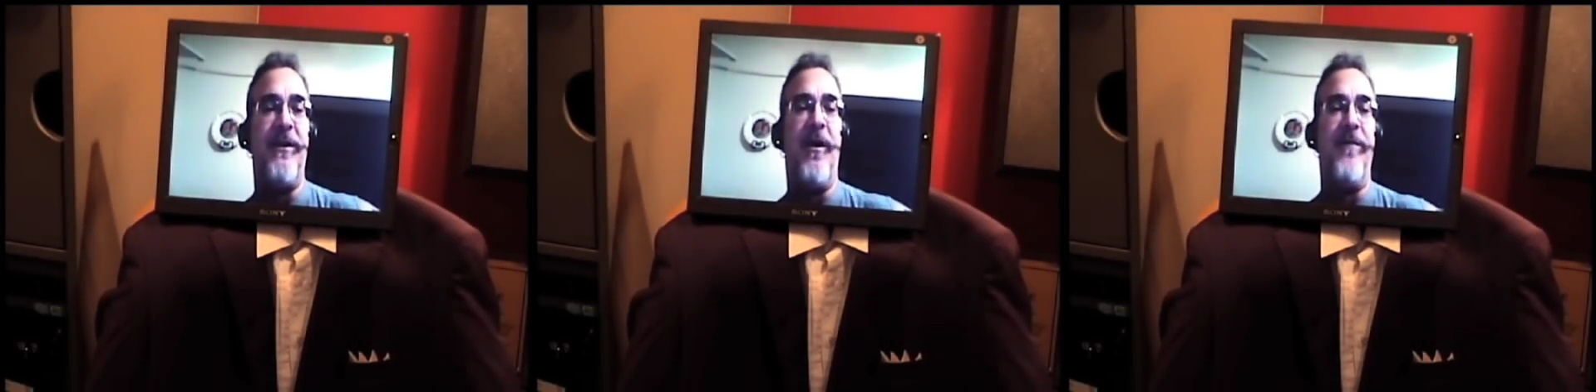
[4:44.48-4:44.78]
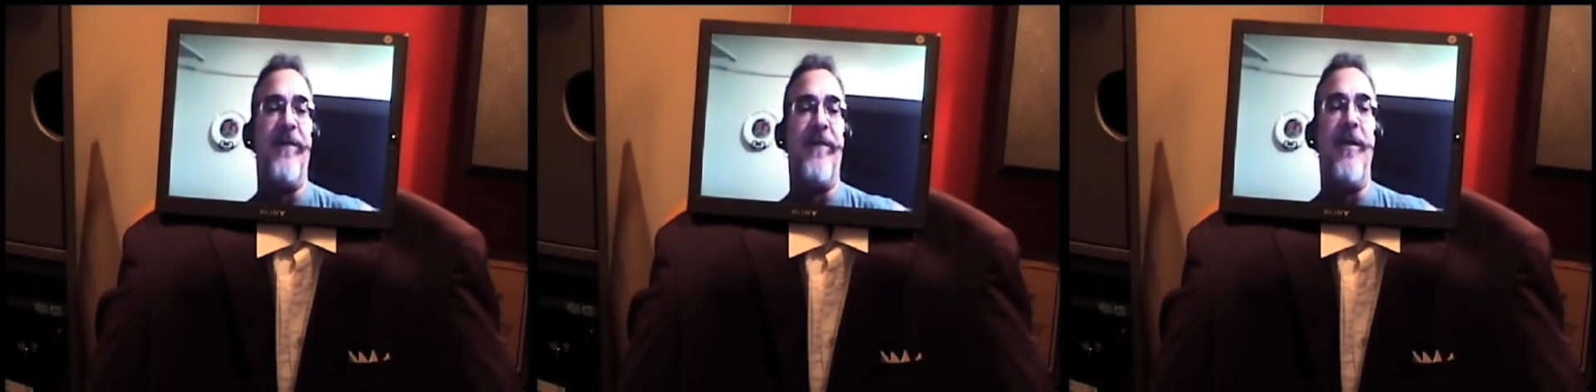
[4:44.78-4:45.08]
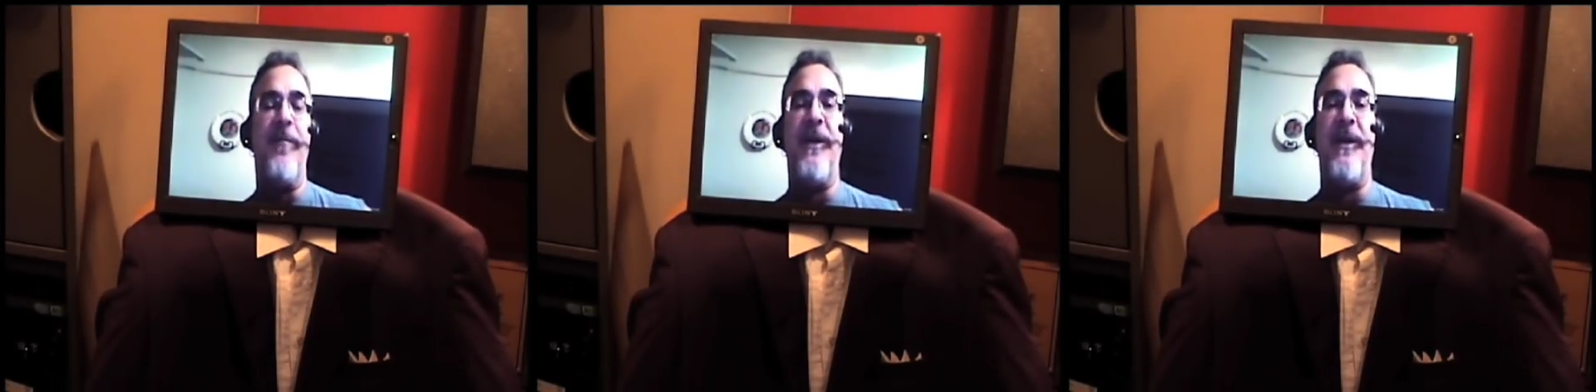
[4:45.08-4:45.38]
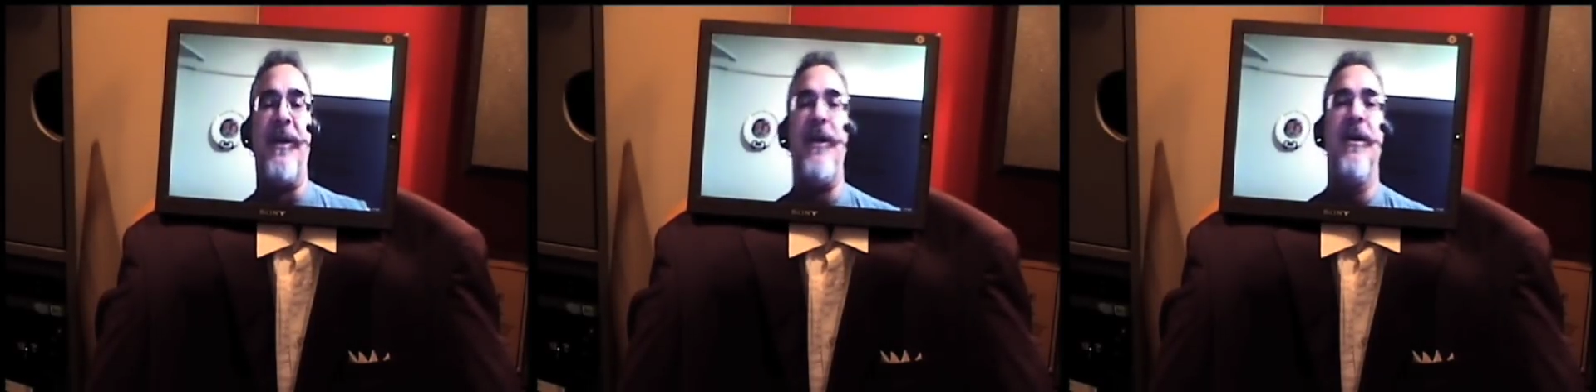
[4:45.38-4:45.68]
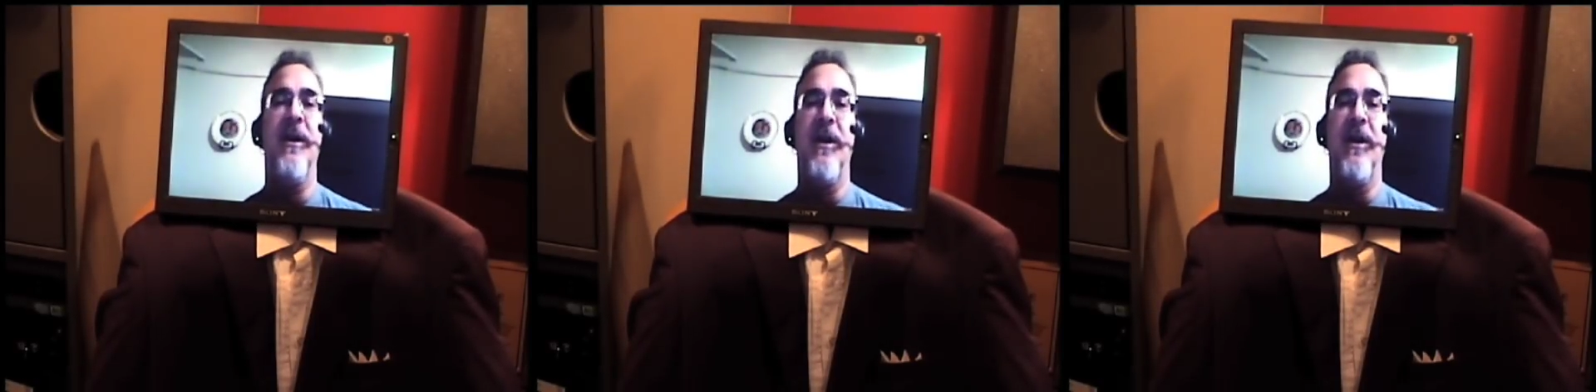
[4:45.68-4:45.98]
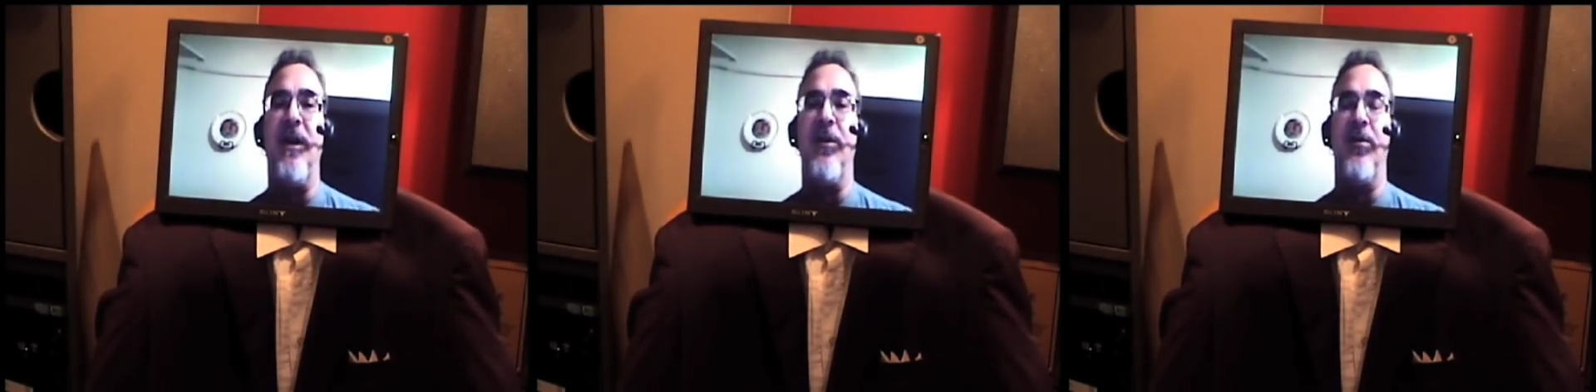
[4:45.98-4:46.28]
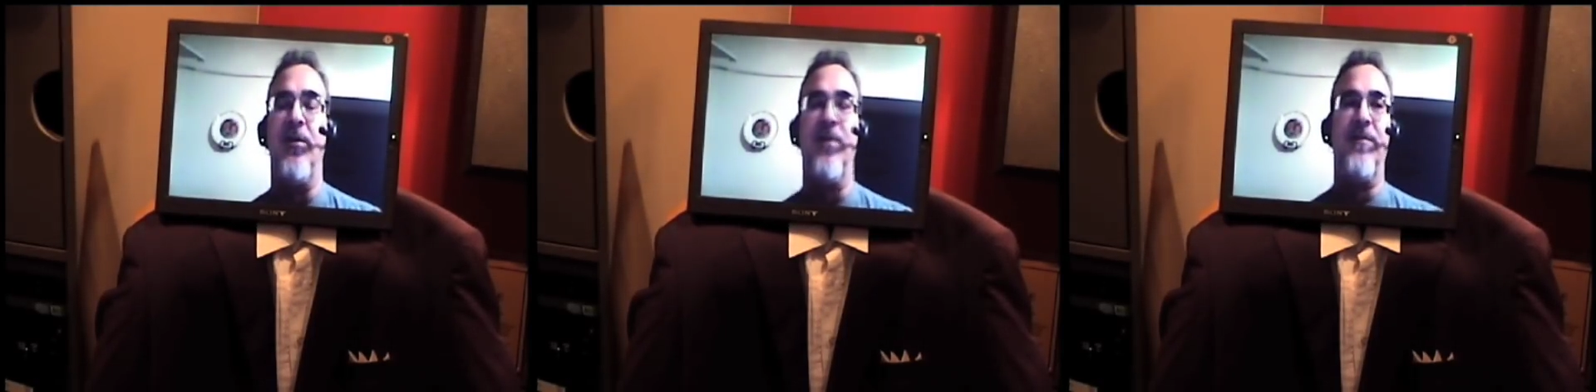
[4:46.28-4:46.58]
of the company in
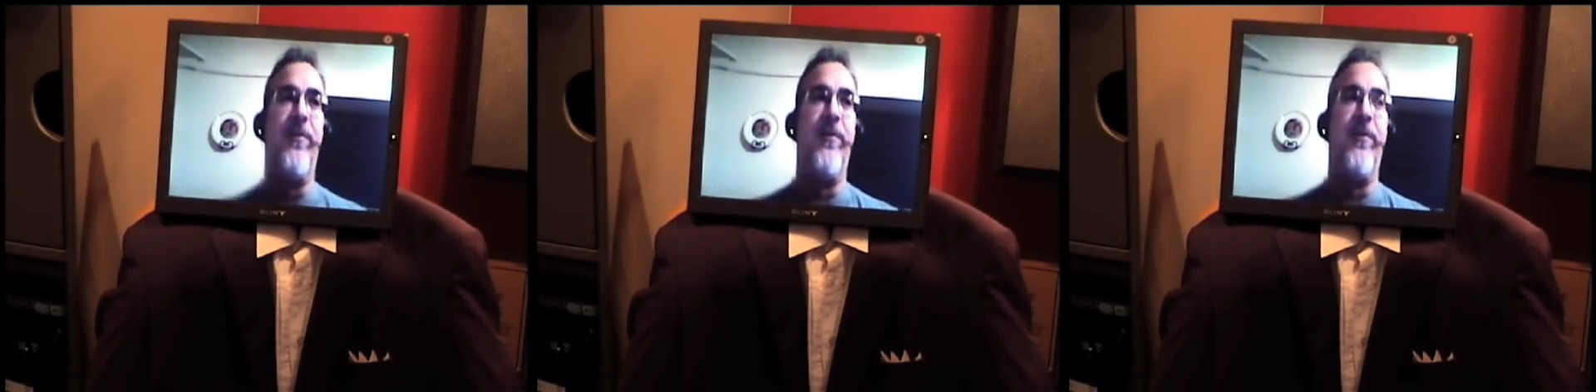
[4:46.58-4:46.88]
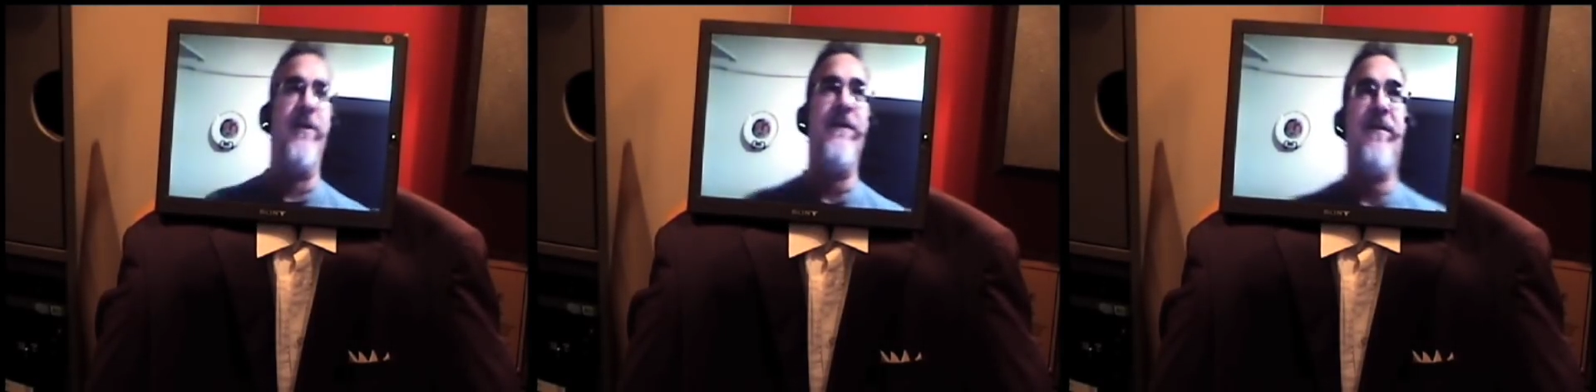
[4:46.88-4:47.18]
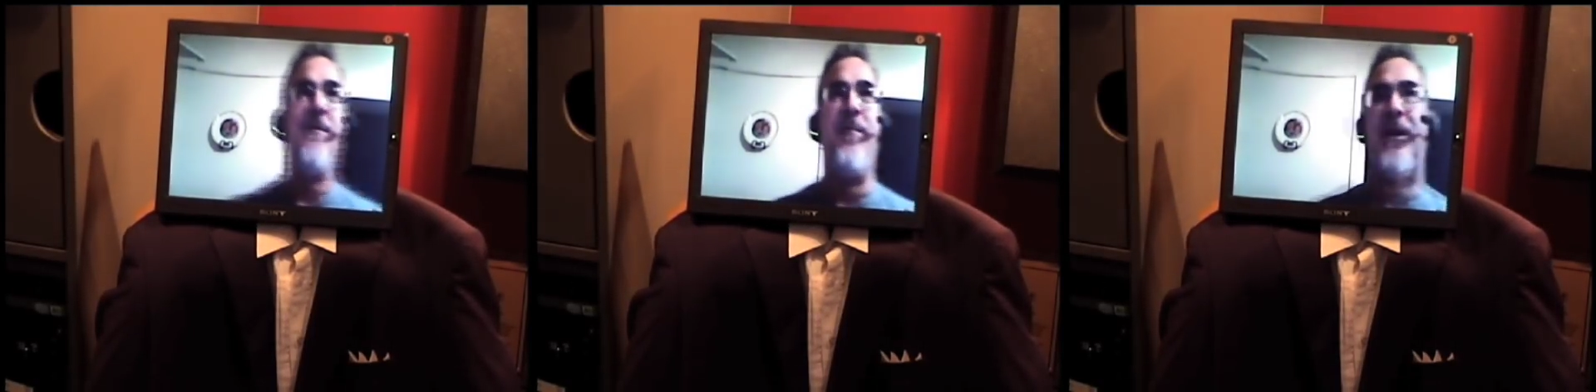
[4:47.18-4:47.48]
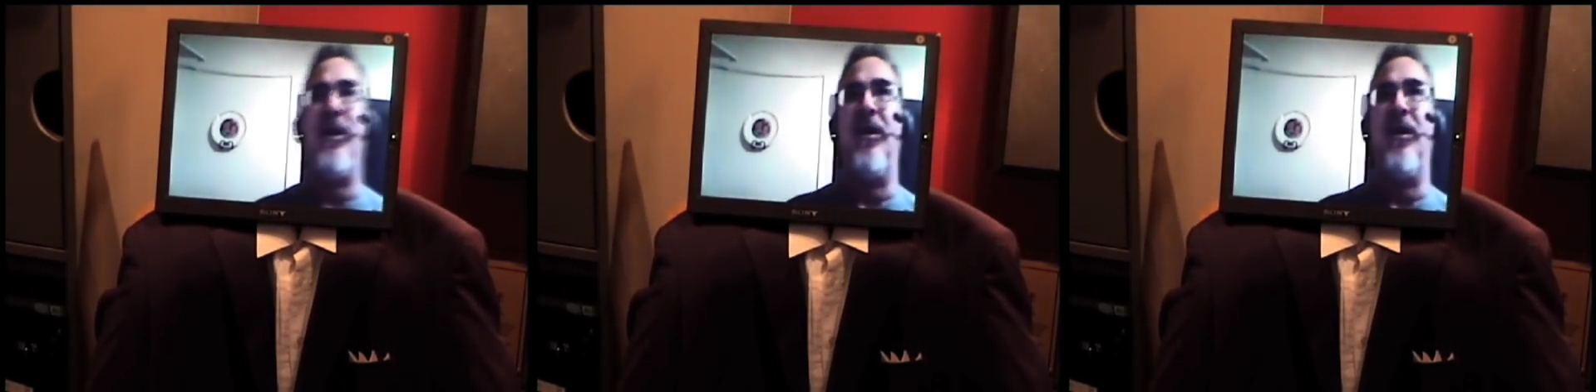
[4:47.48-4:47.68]
order for this to be